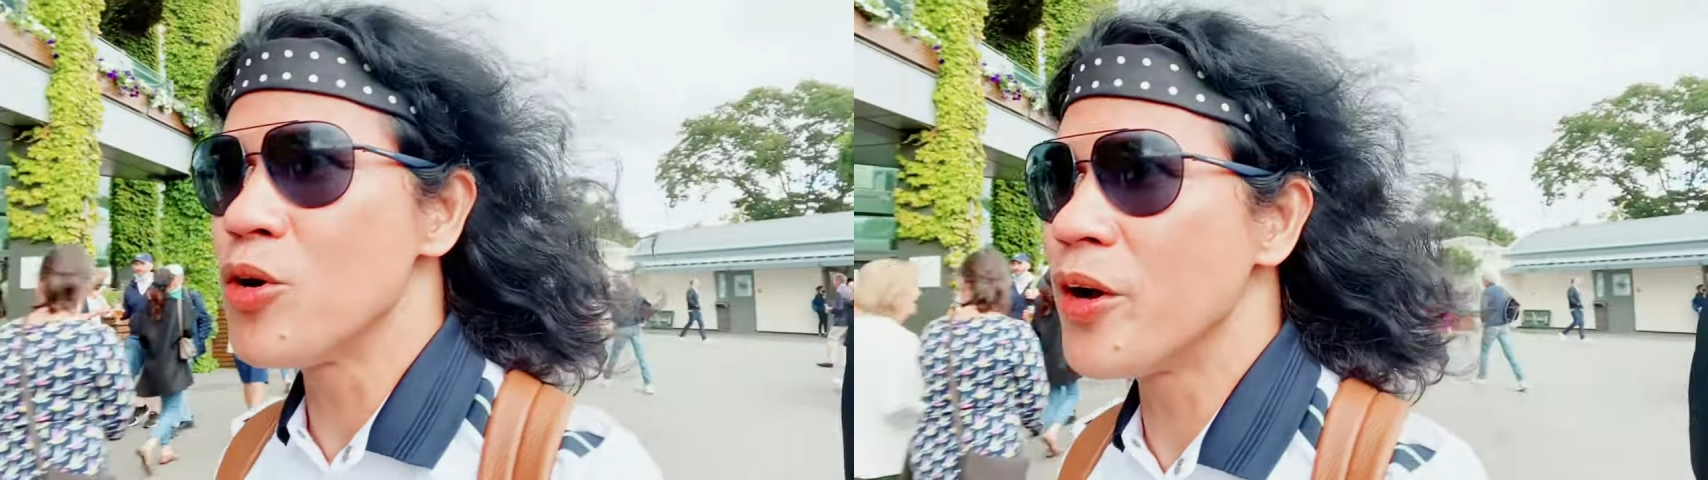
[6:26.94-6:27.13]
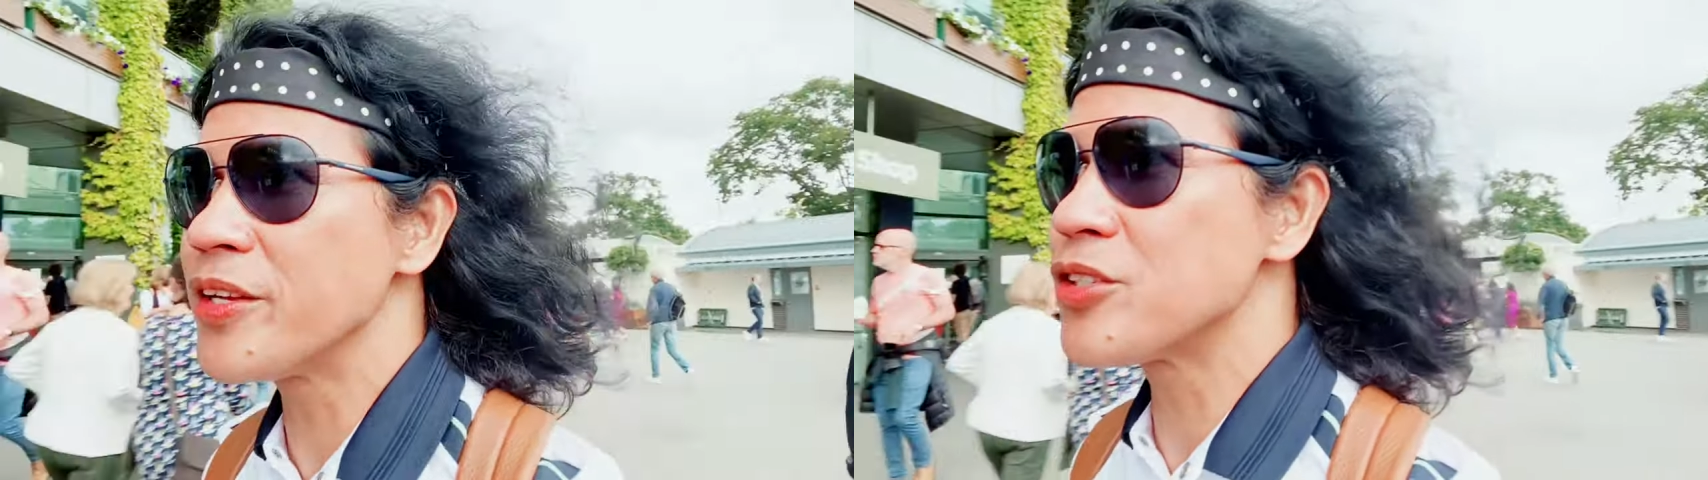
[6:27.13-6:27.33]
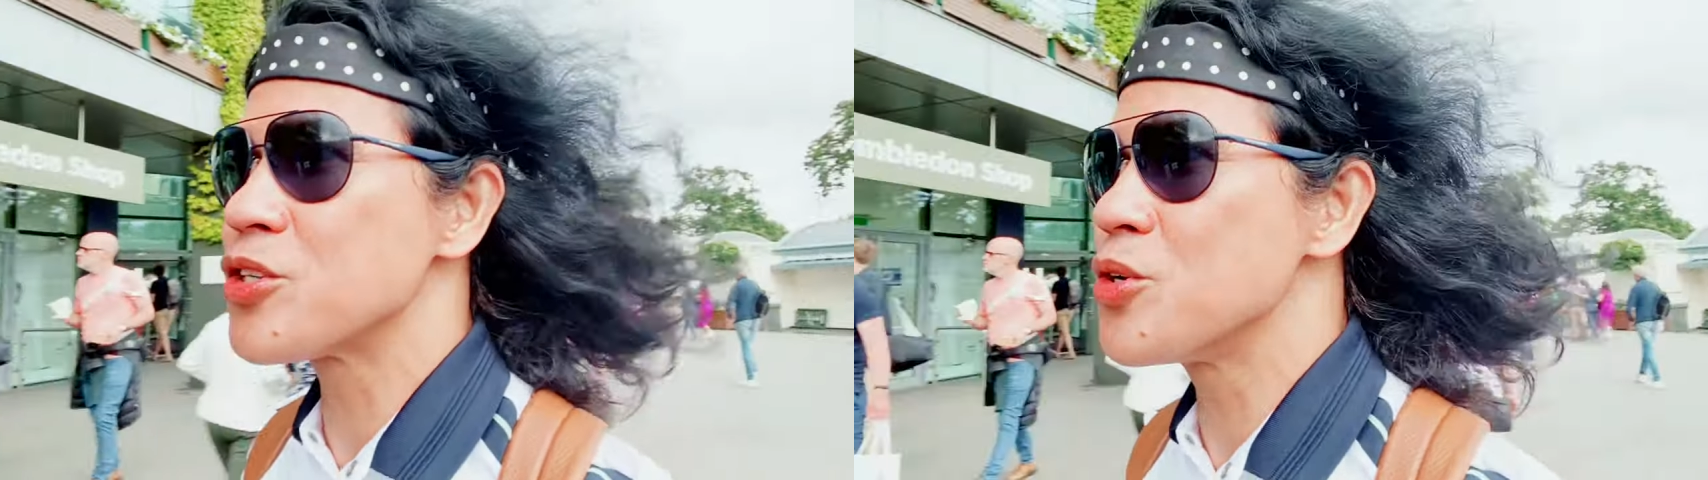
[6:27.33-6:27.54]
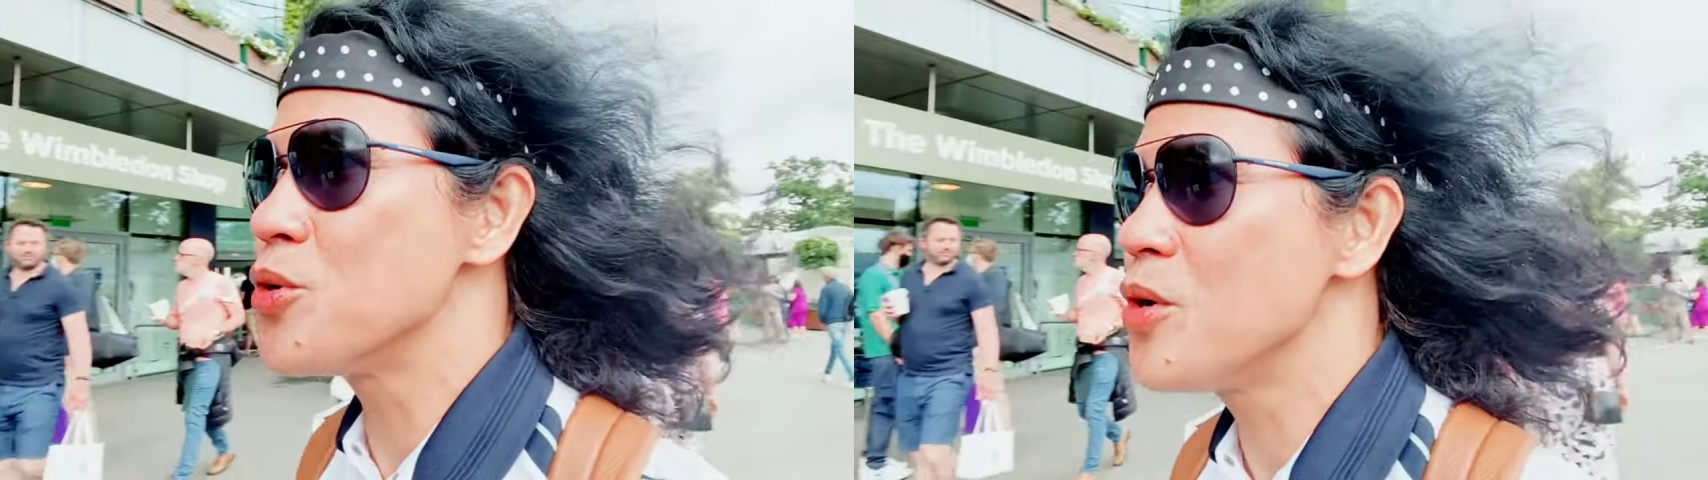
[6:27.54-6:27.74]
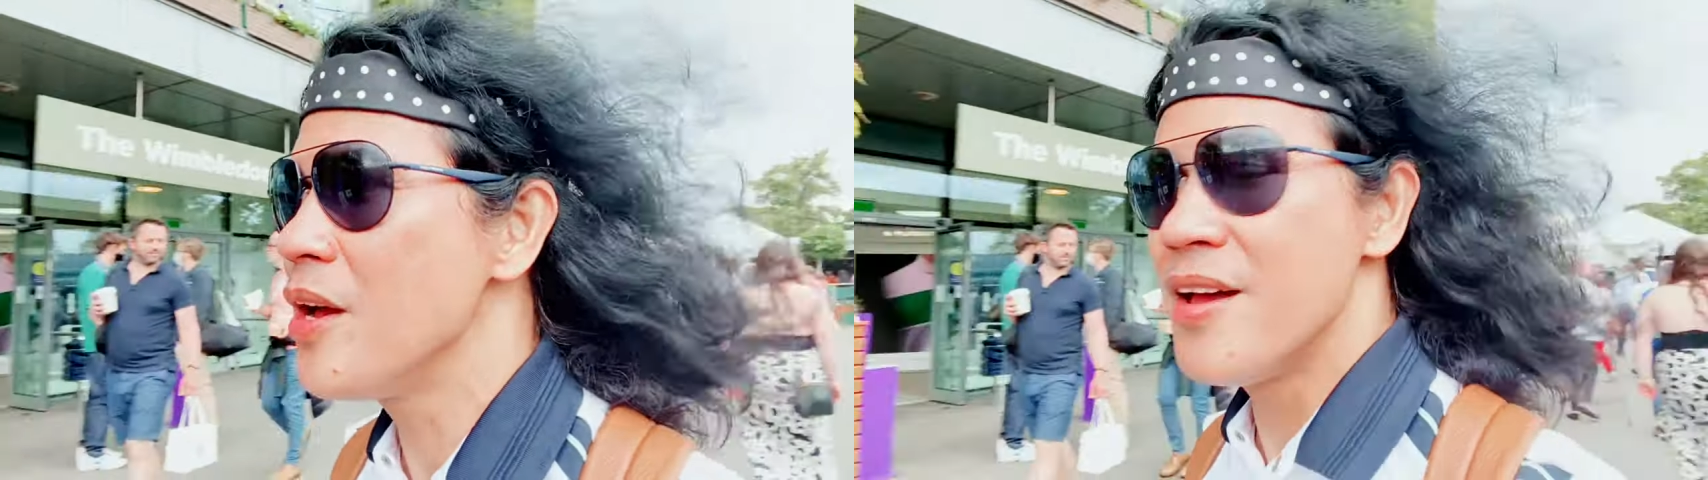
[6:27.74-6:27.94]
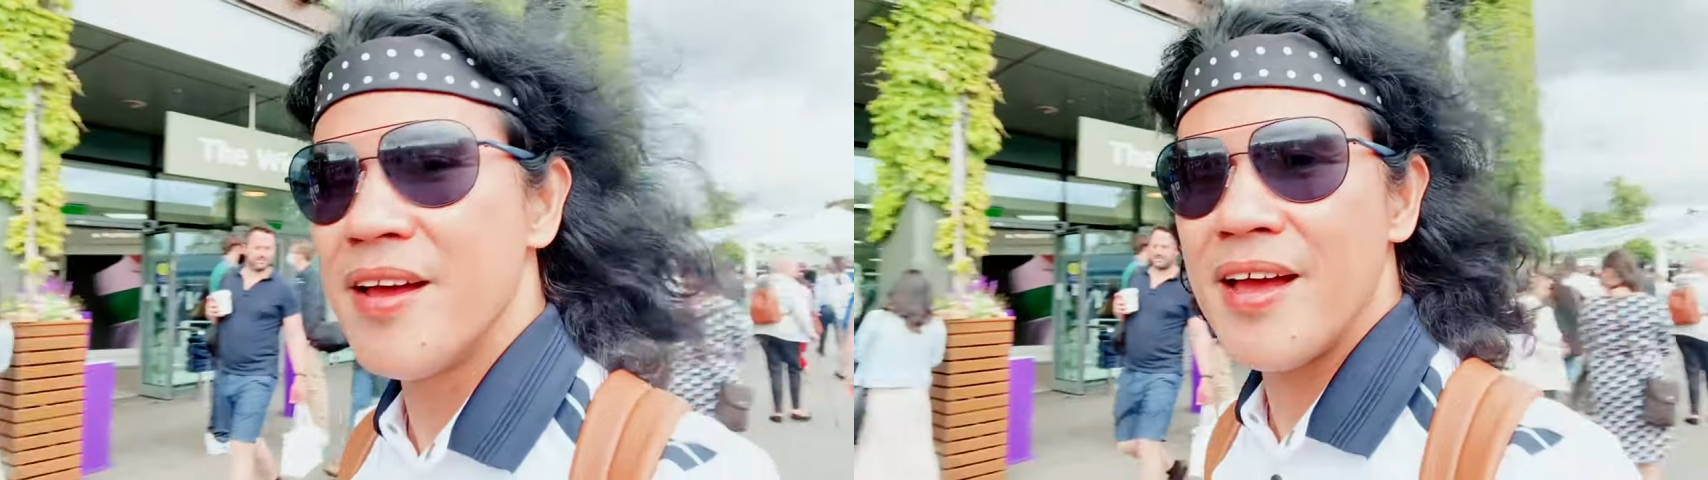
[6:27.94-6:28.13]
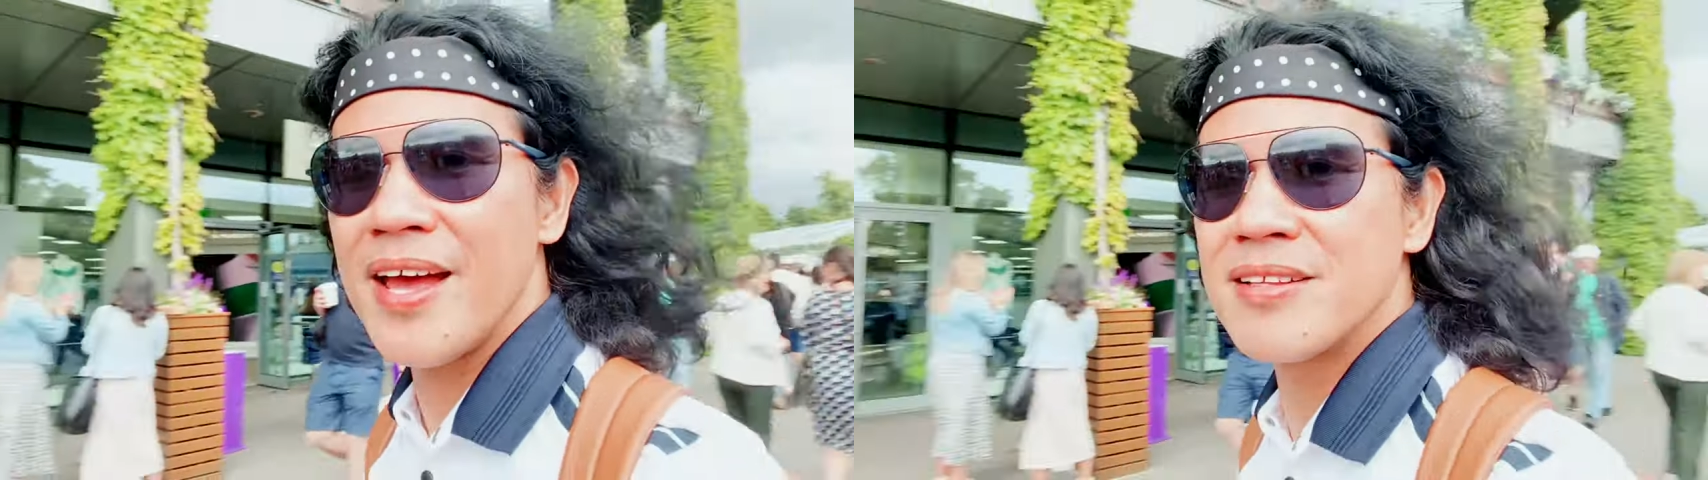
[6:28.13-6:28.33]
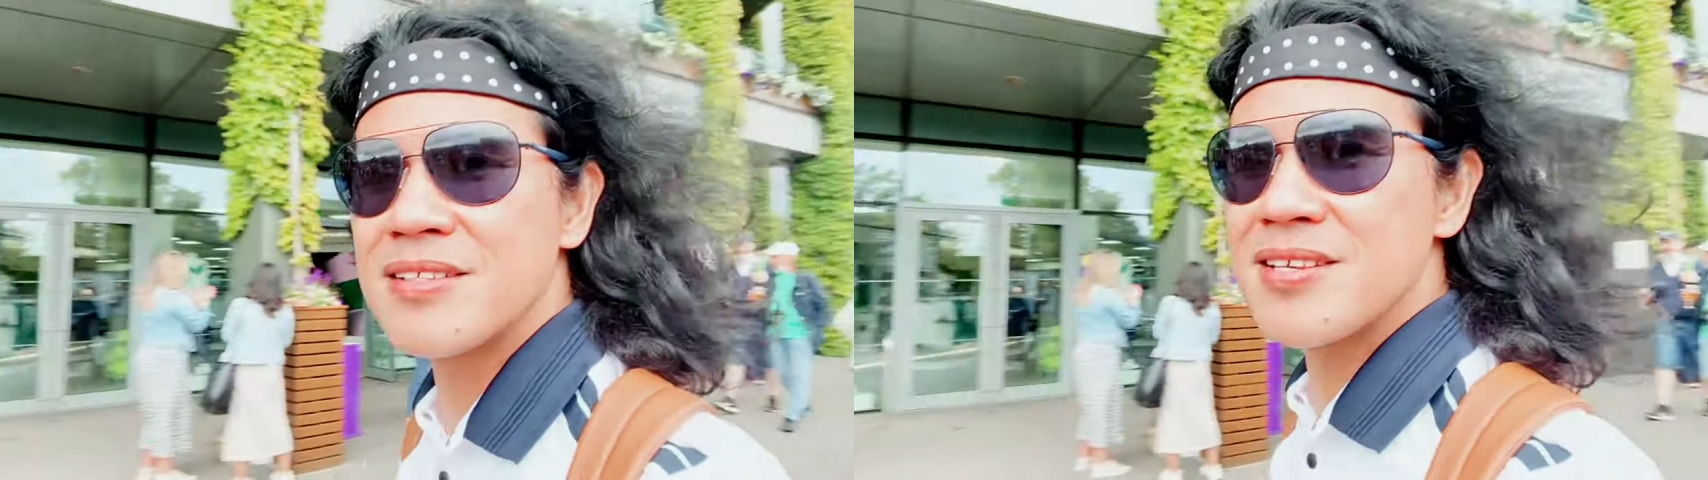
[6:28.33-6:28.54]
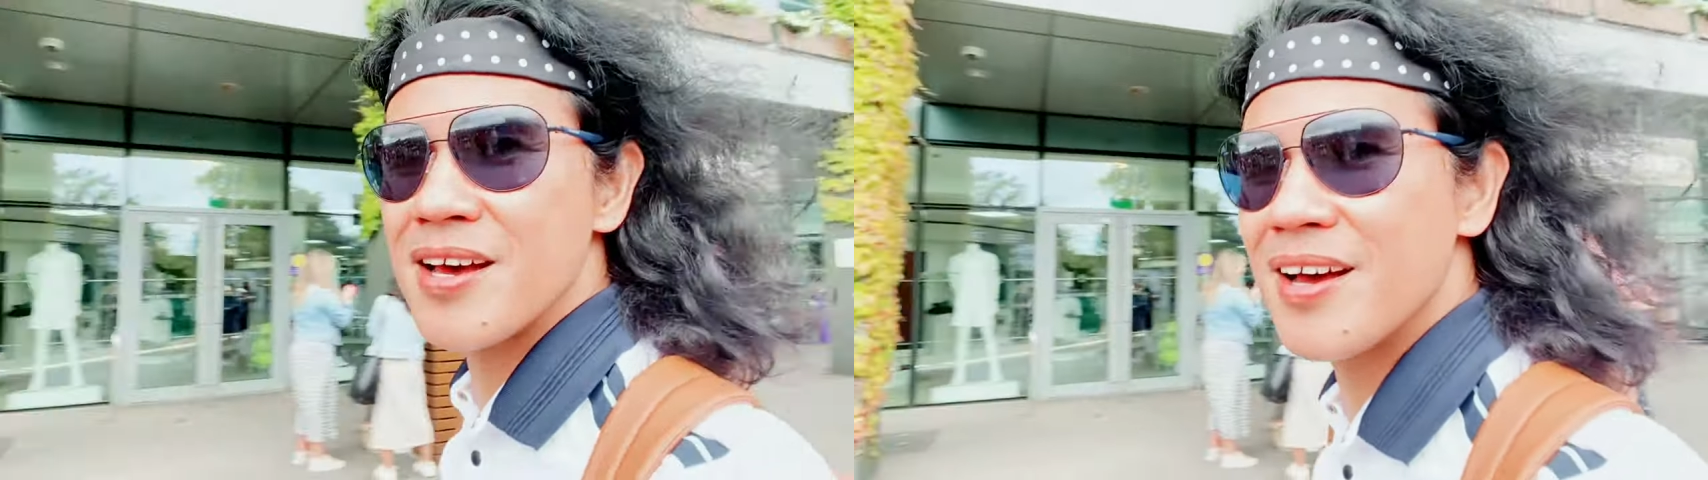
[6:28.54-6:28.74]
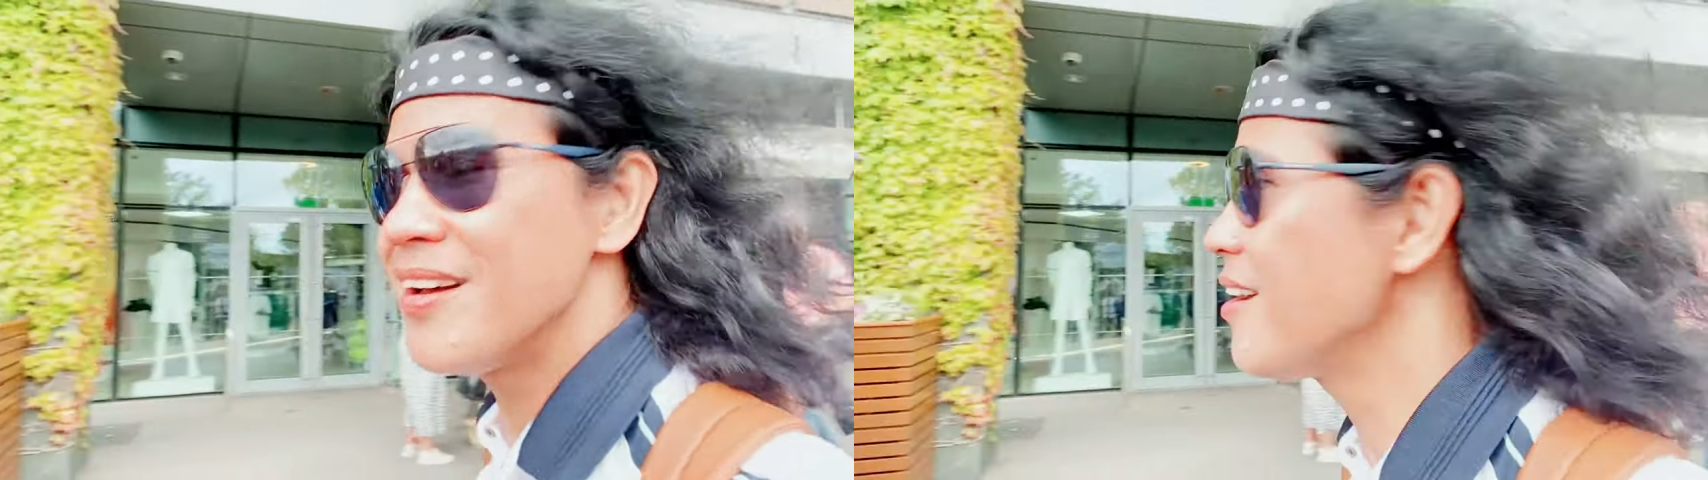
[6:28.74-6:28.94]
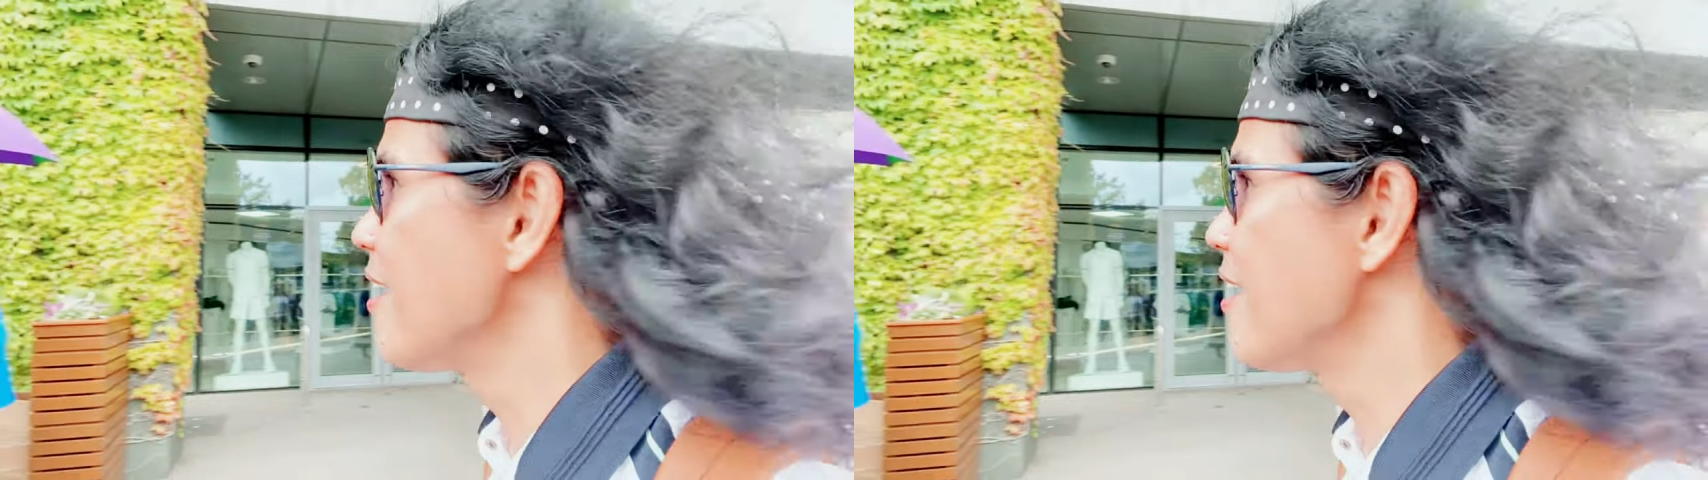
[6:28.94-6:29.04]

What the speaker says: going to enter